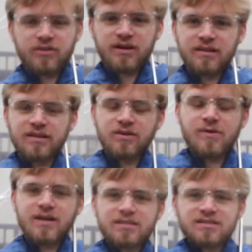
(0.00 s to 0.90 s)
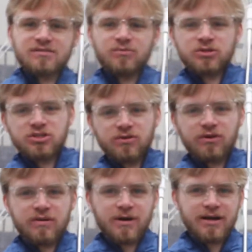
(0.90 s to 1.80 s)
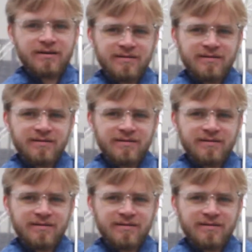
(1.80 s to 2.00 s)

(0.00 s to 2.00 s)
than in the US. Wouldn't you agree, Maya?